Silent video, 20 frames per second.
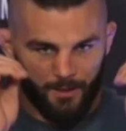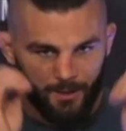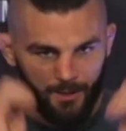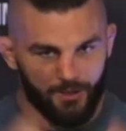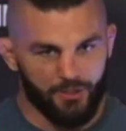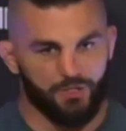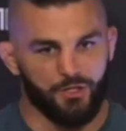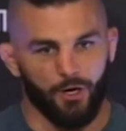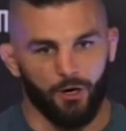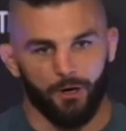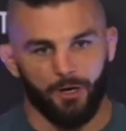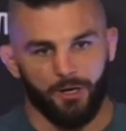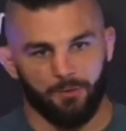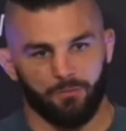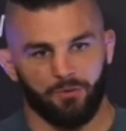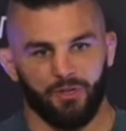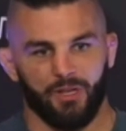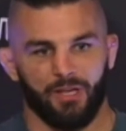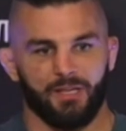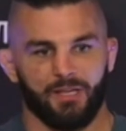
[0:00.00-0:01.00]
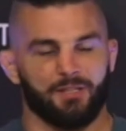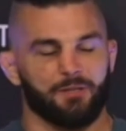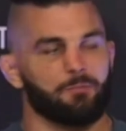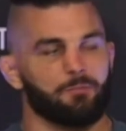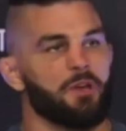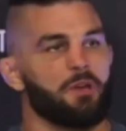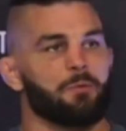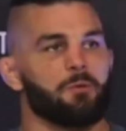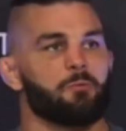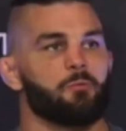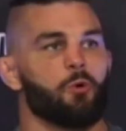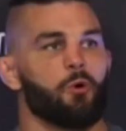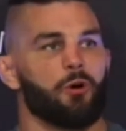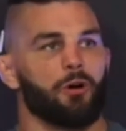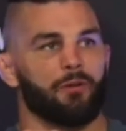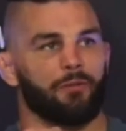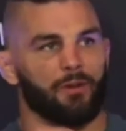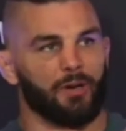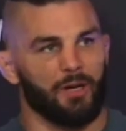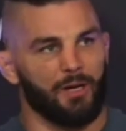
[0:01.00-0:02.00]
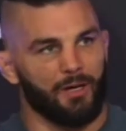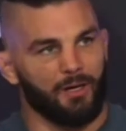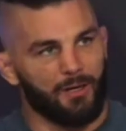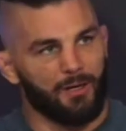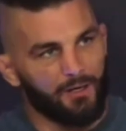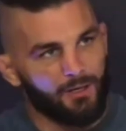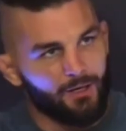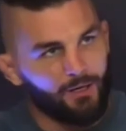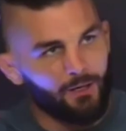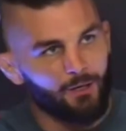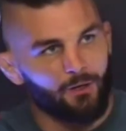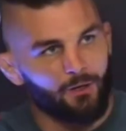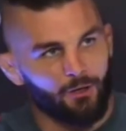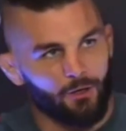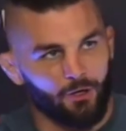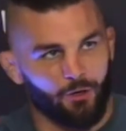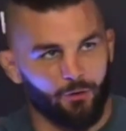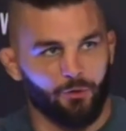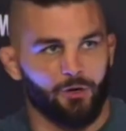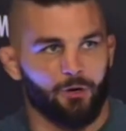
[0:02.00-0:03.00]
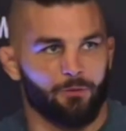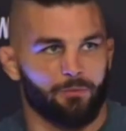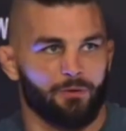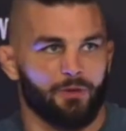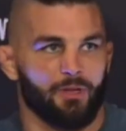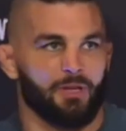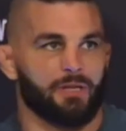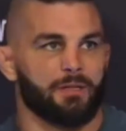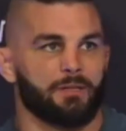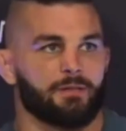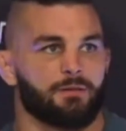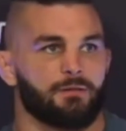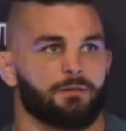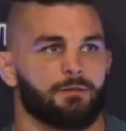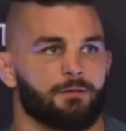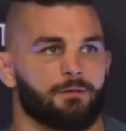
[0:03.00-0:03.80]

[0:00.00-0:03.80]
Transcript: starting place and maybe more of a career plays.